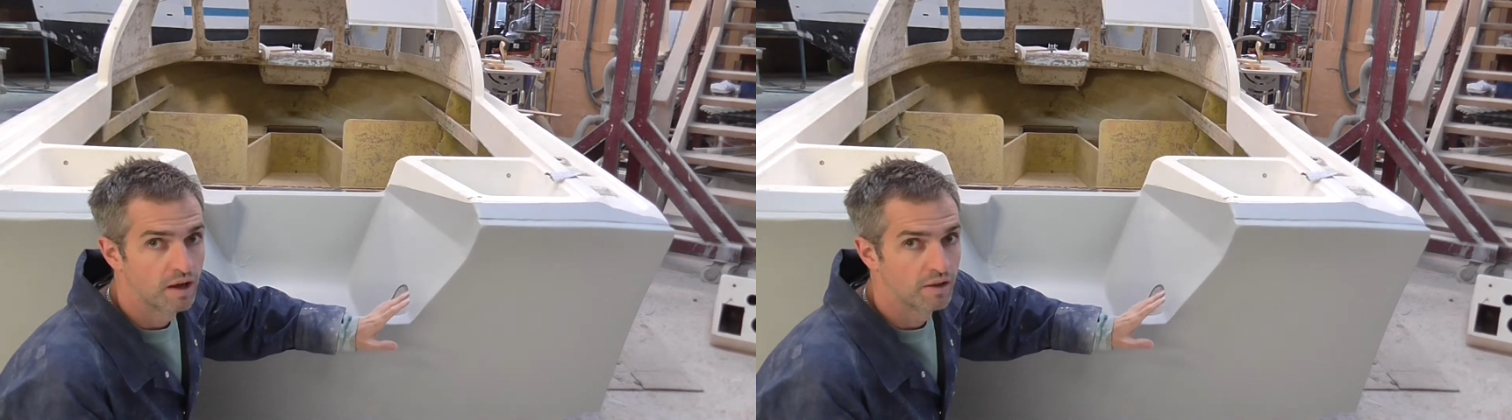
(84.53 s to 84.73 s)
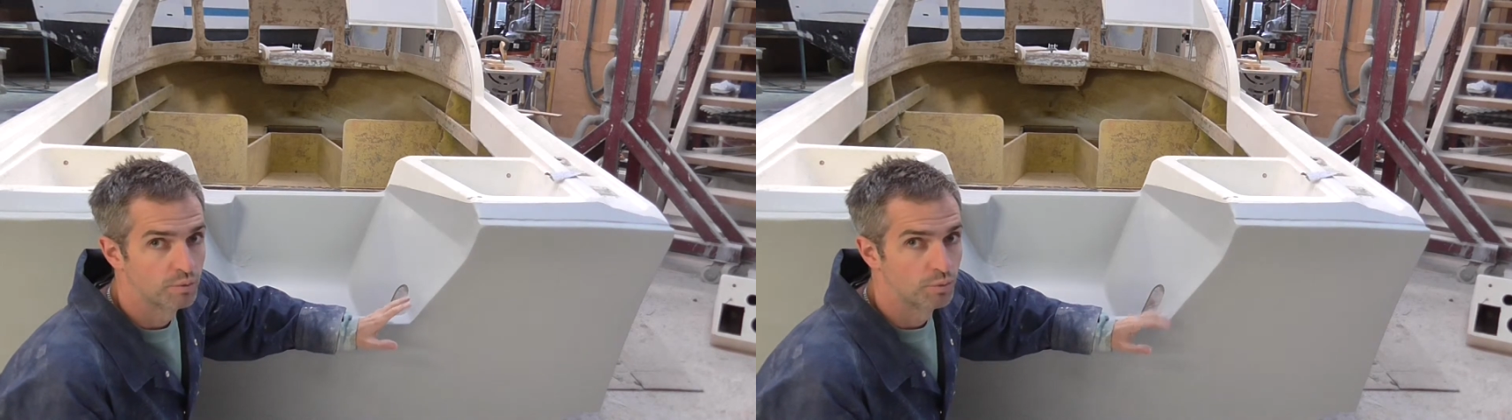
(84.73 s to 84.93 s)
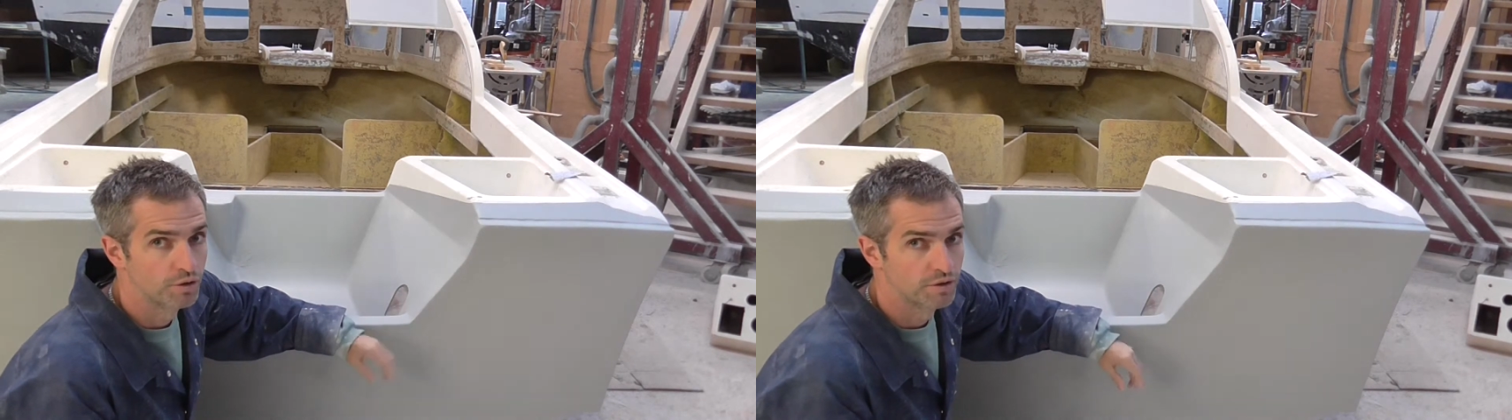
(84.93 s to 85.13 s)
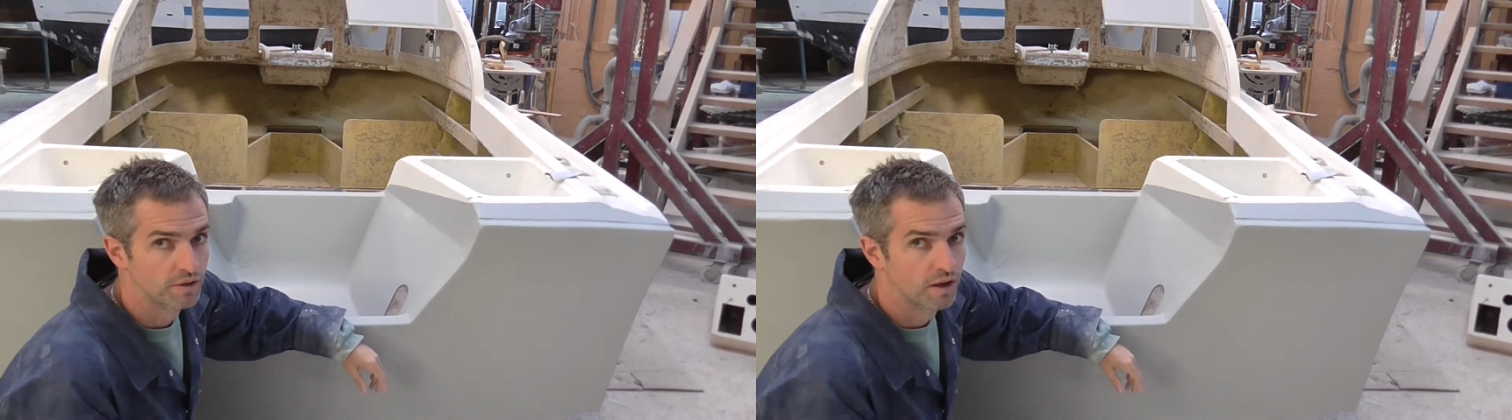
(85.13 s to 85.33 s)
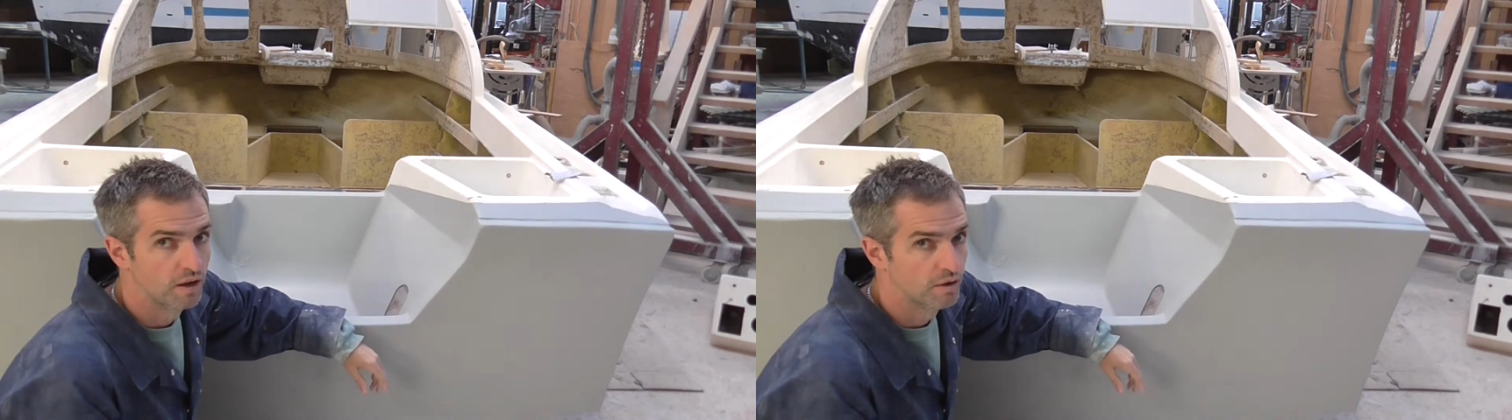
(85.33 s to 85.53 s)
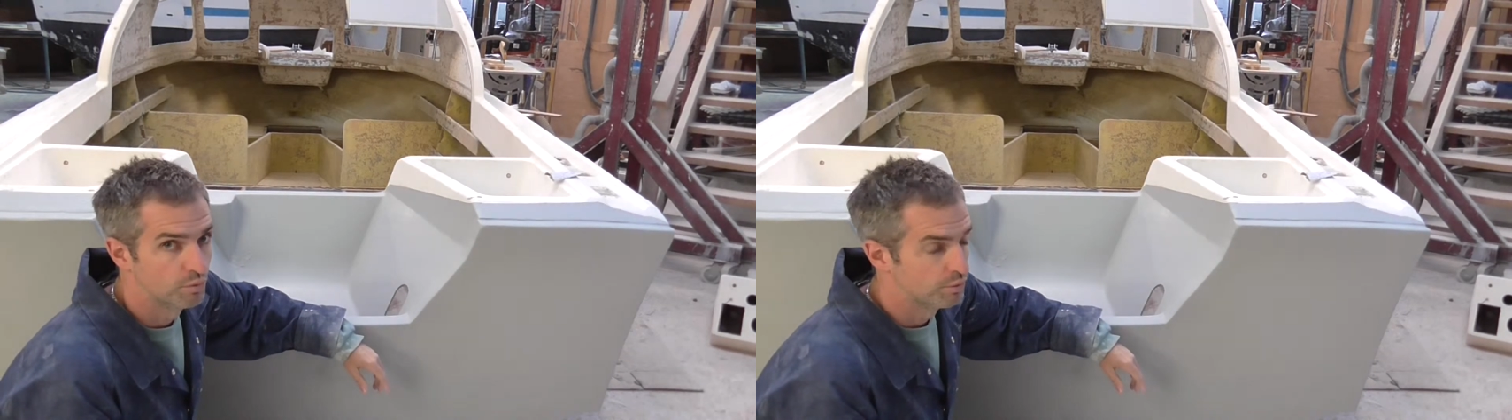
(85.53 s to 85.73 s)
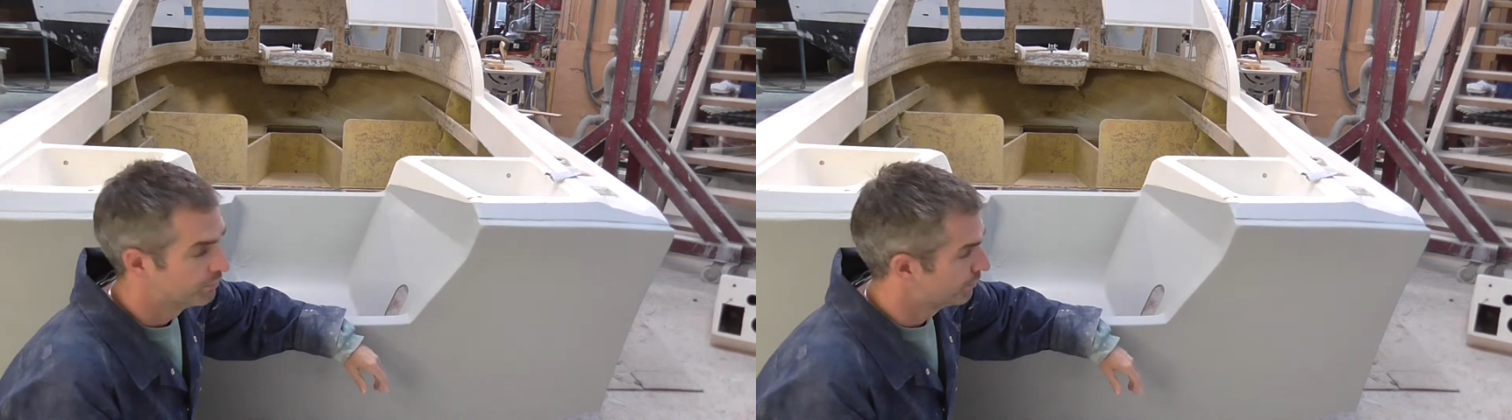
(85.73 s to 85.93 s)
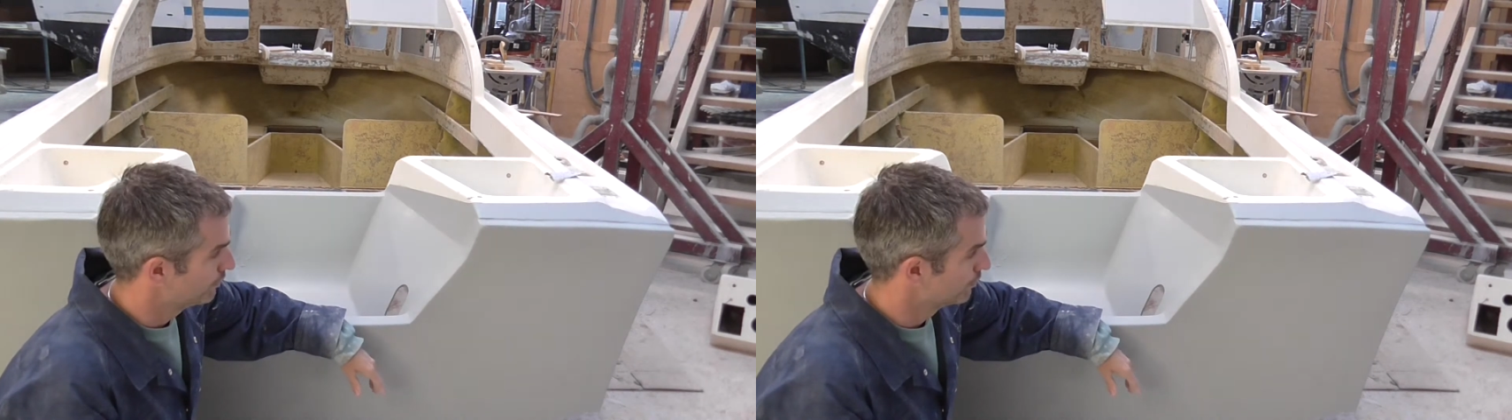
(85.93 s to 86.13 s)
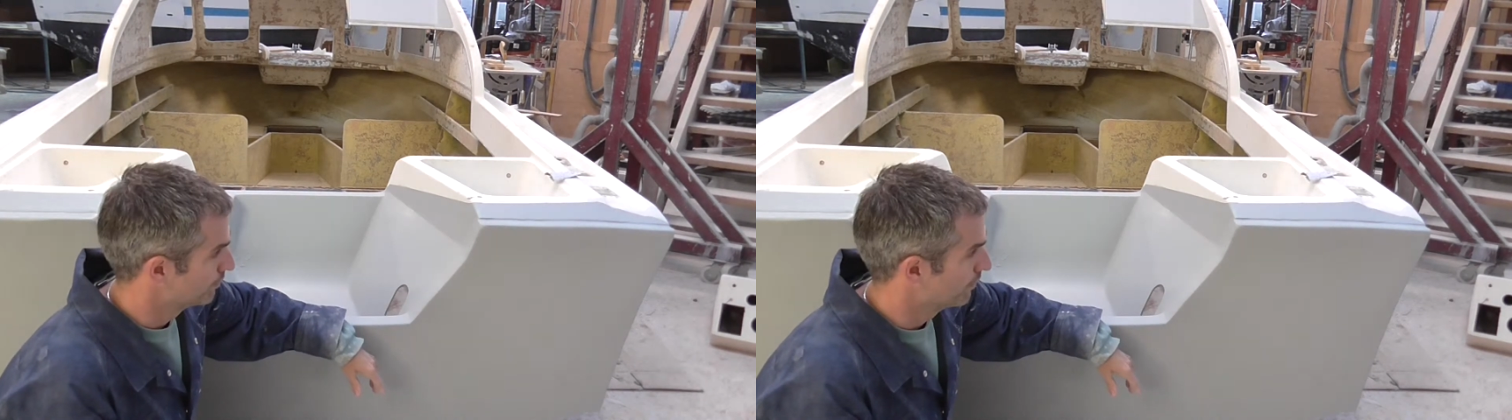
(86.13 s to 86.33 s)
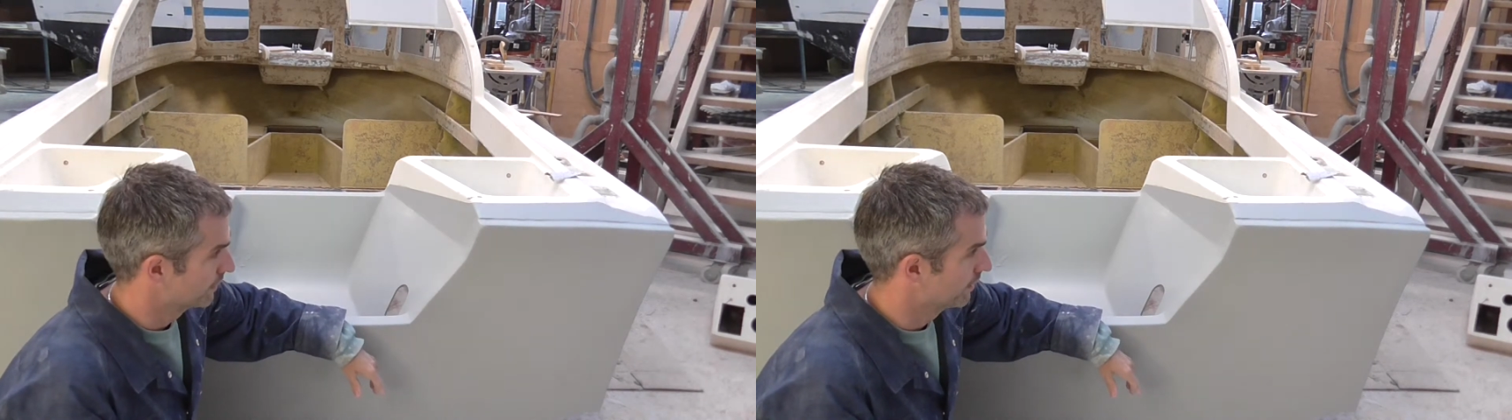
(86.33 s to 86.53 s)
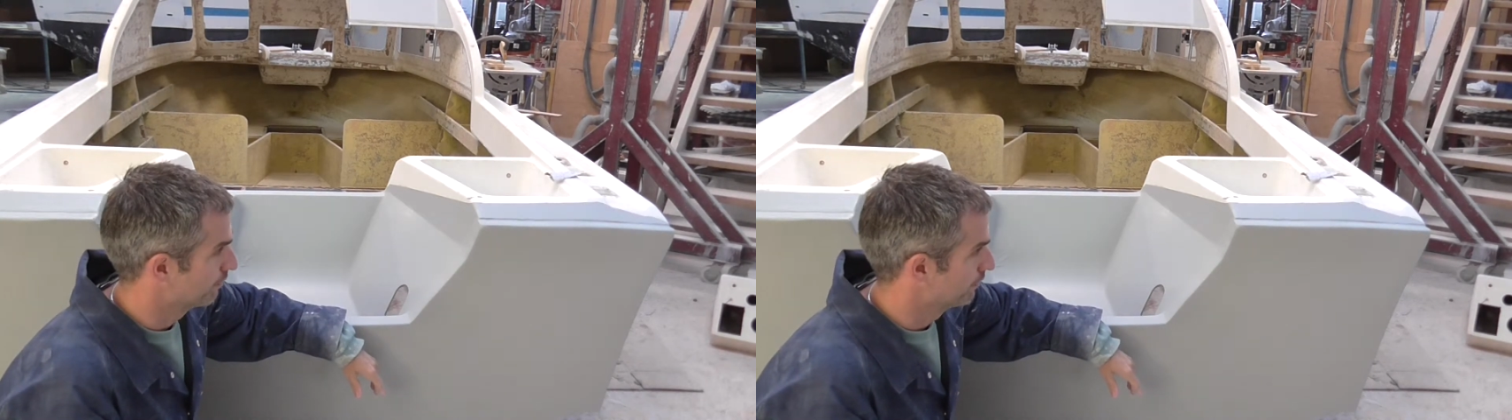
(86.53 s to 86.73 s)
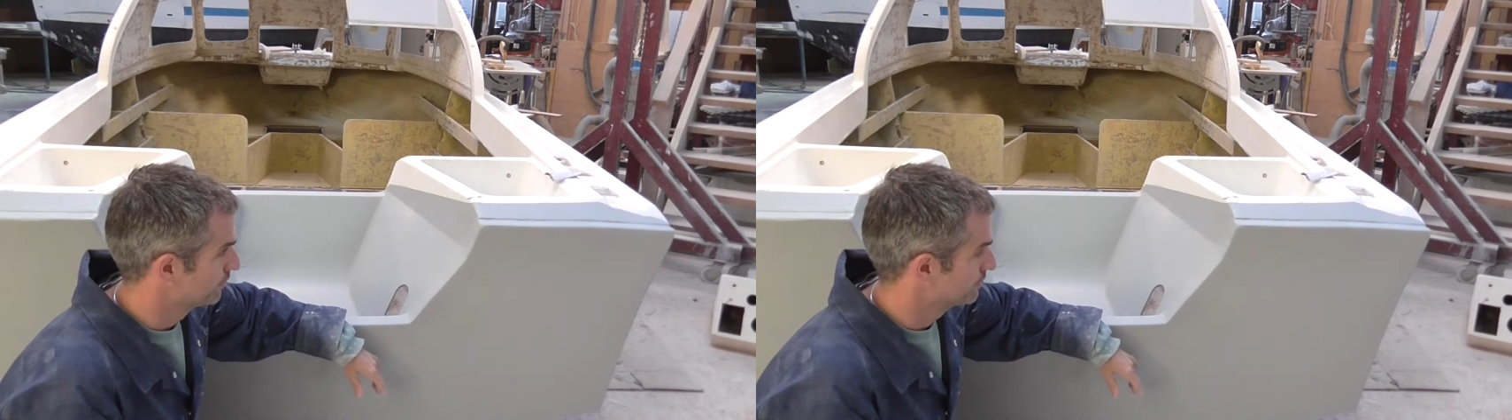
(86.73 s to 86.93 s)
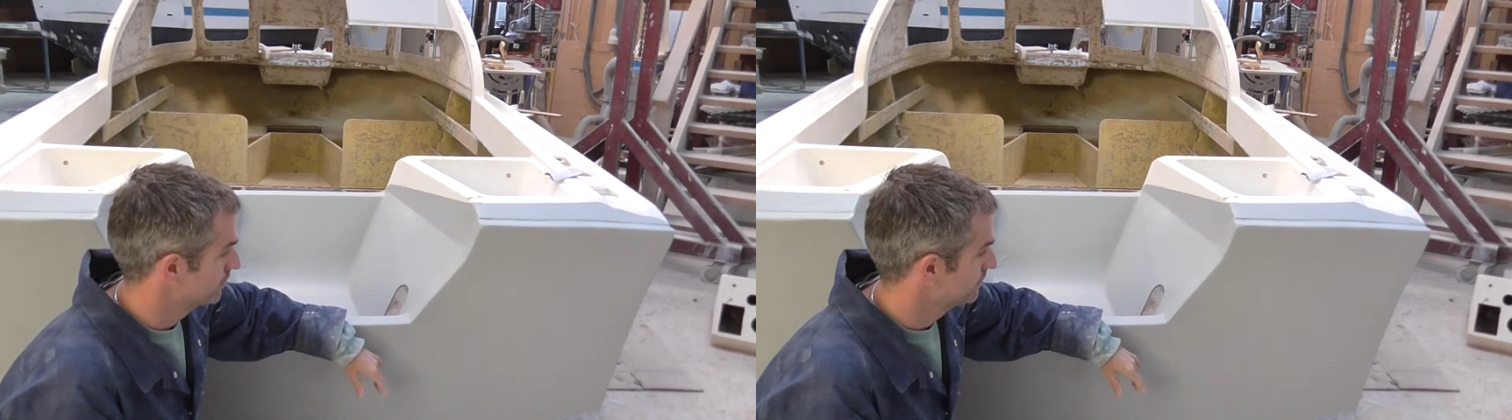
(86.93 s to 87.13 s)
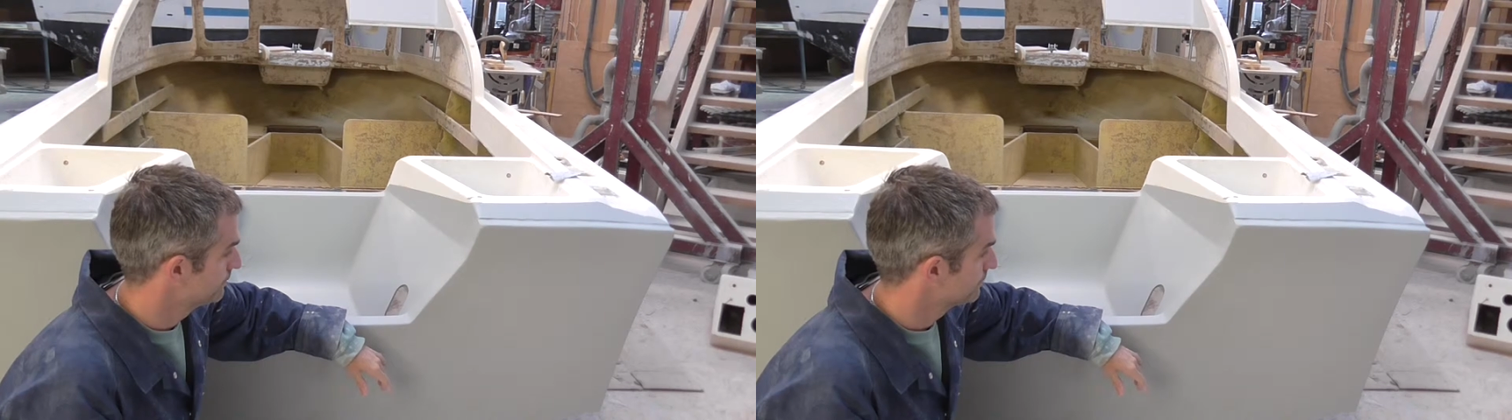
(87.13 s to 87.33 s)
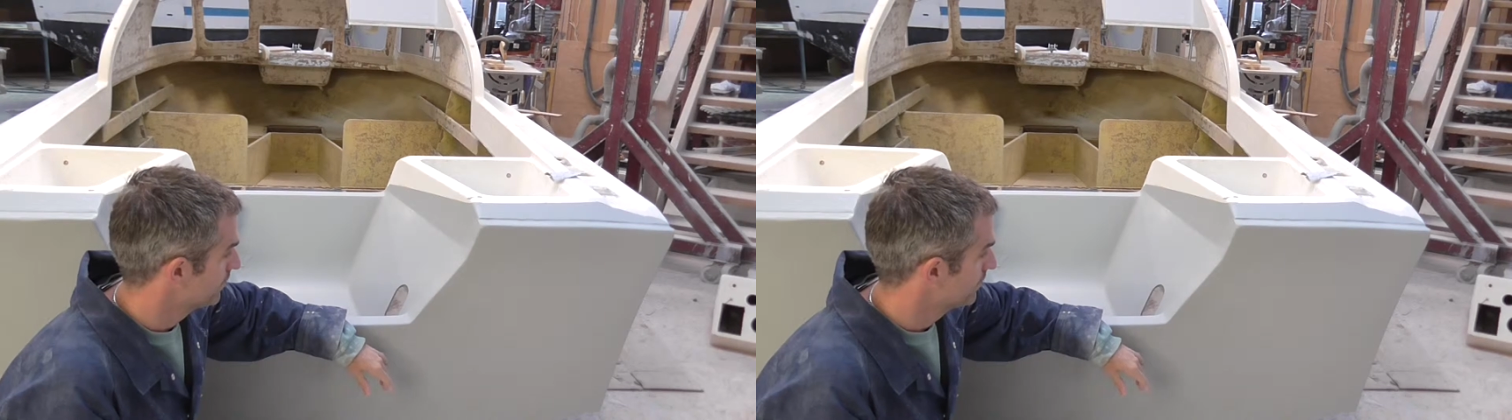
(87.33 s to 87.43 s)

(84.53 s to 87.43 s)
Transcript: other work in the hull, we've filled it back up obviously.